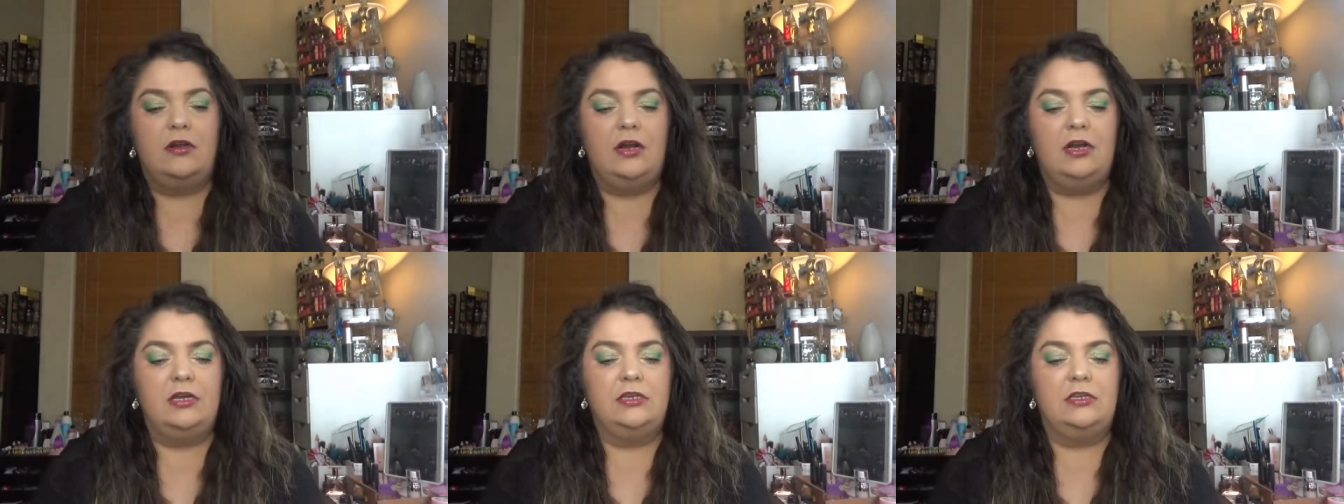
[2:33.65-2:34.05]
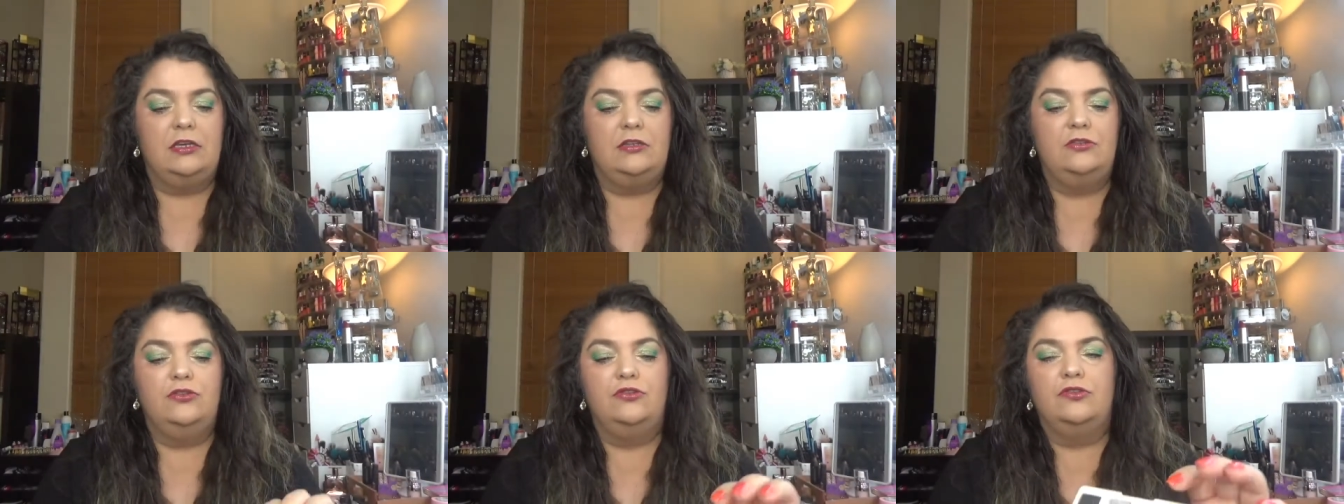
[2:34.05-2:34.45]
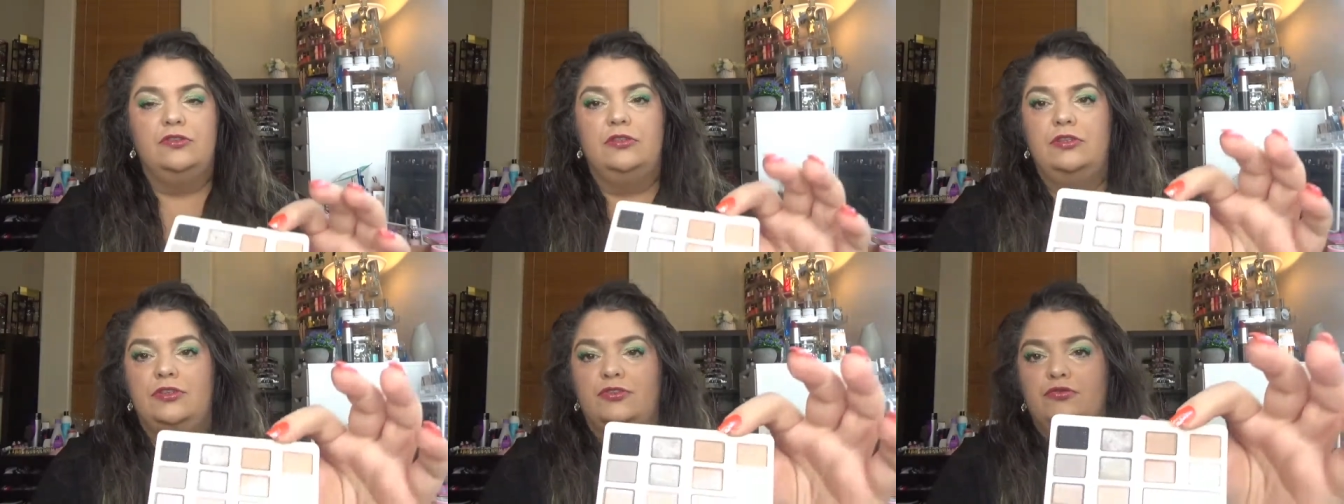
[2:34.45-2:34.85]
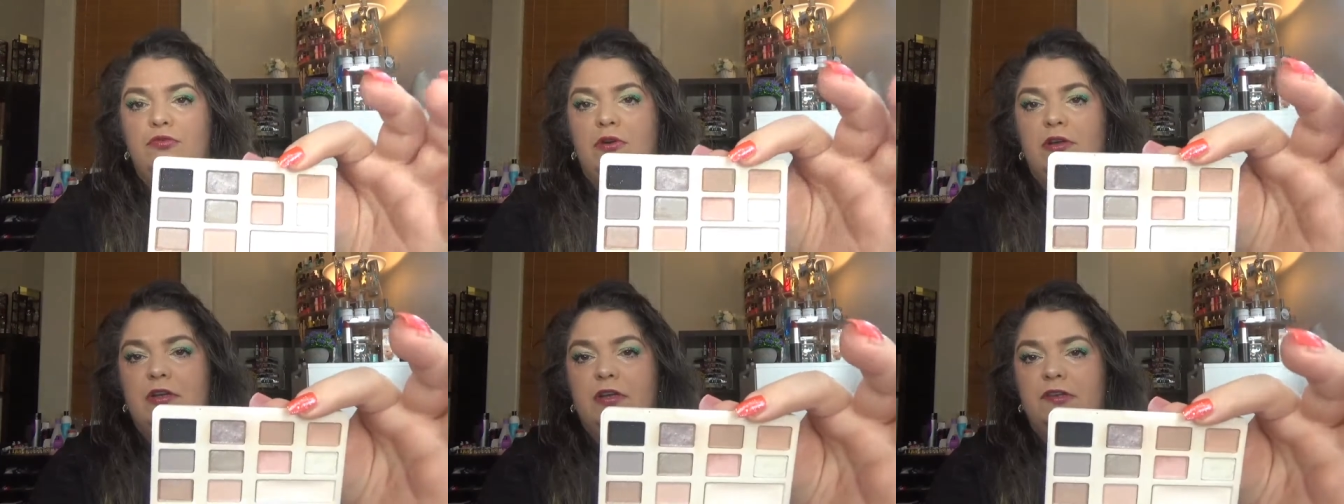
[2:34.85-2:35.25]
I can use this
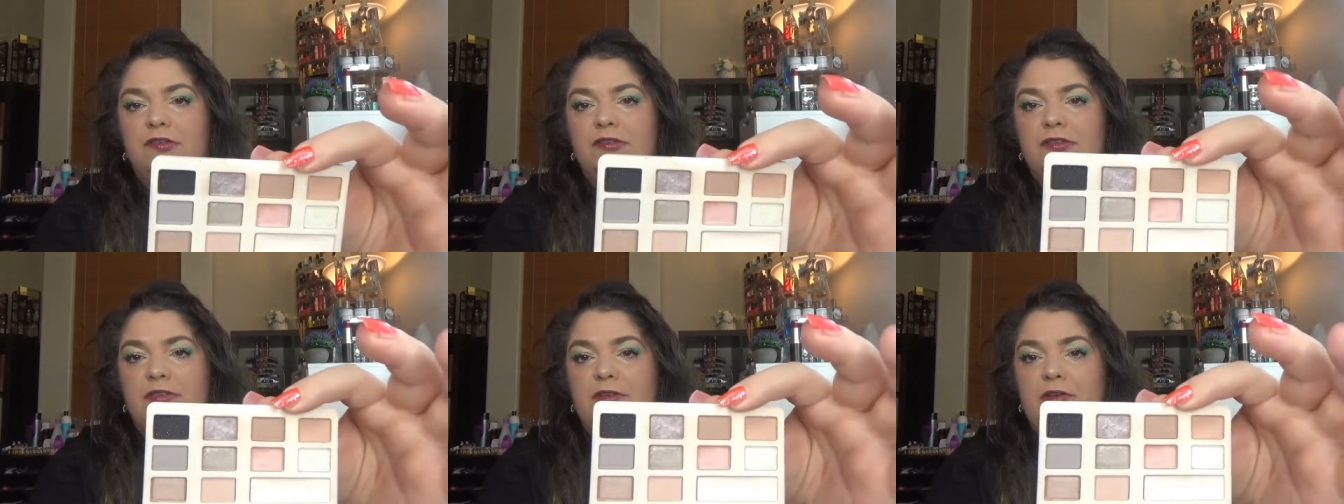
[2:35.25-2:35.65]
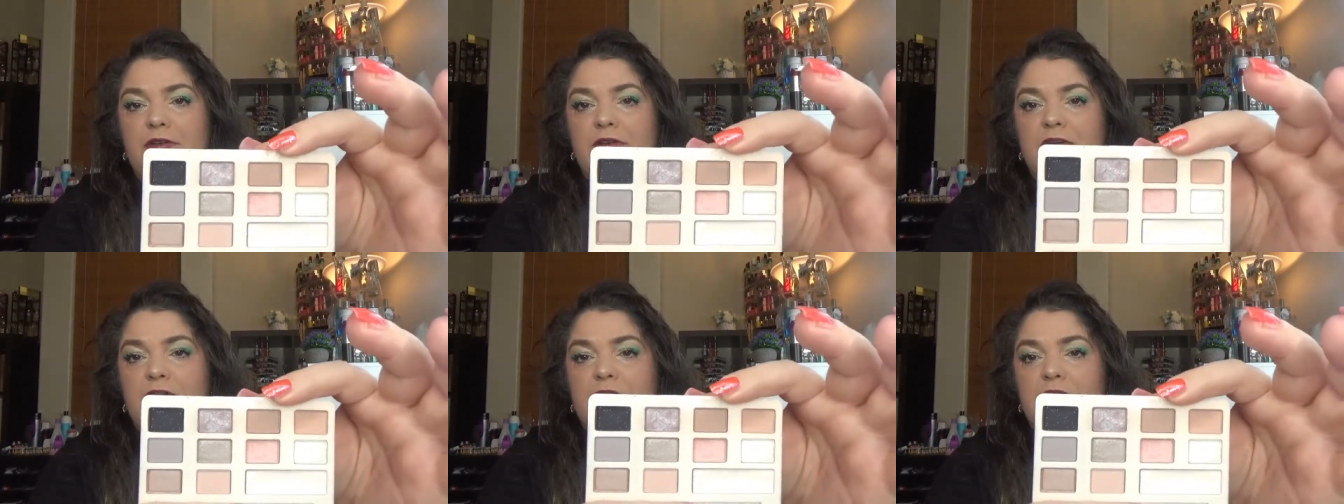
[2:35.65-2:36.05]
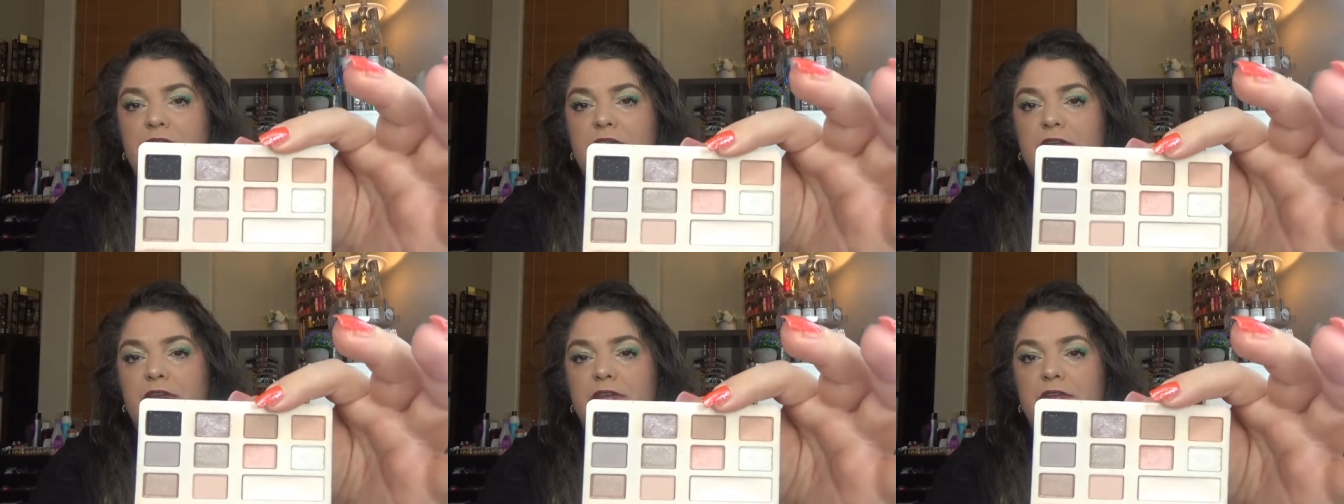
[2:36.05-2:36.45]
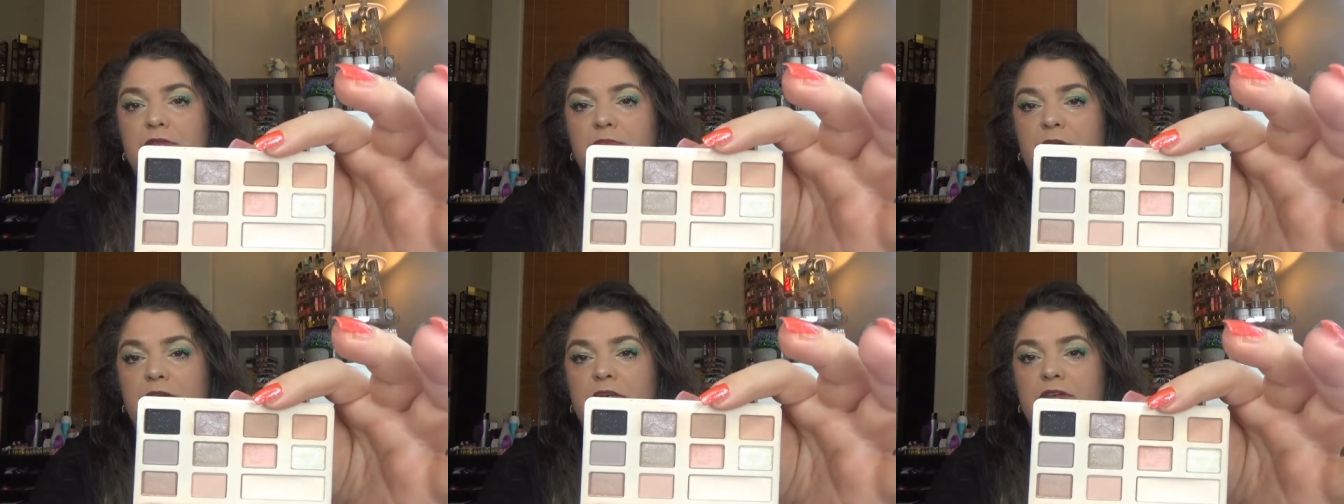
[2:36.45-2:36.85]
one as a, a crease in
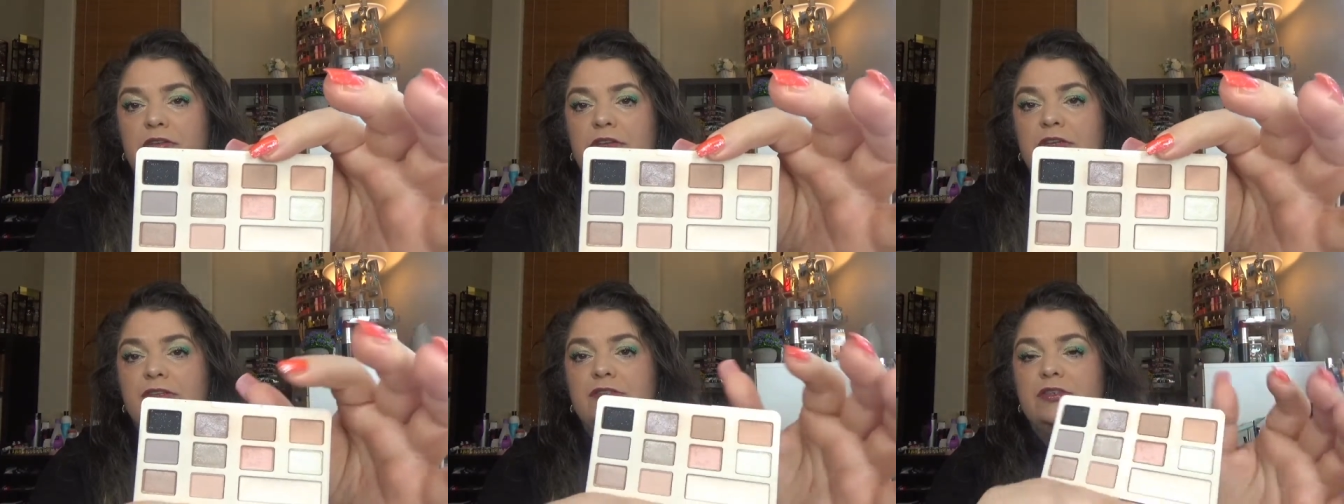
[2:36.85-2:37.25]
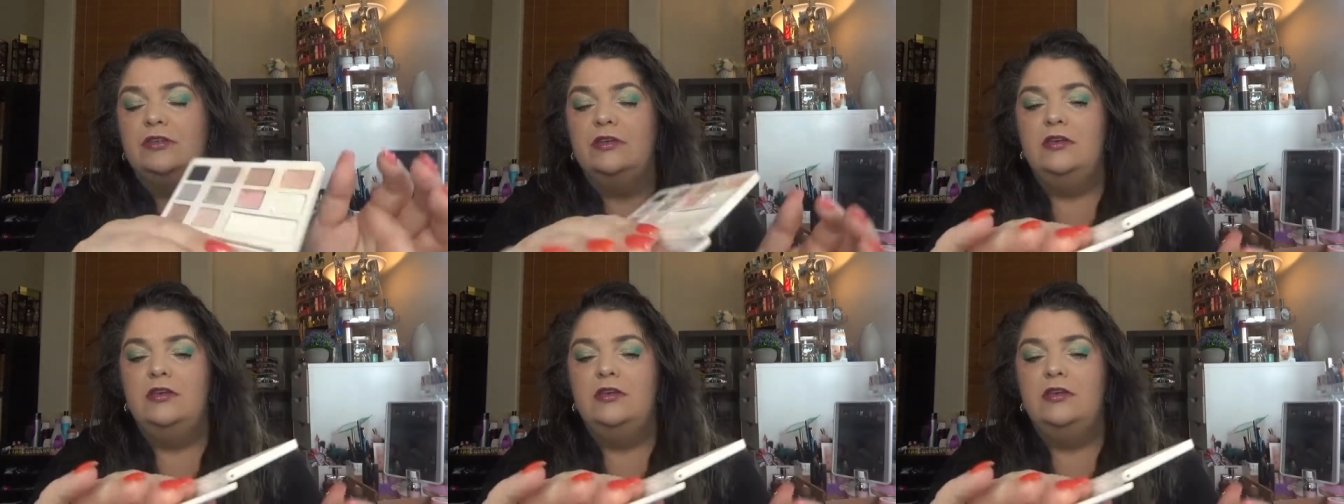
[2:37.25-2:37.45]
my crease,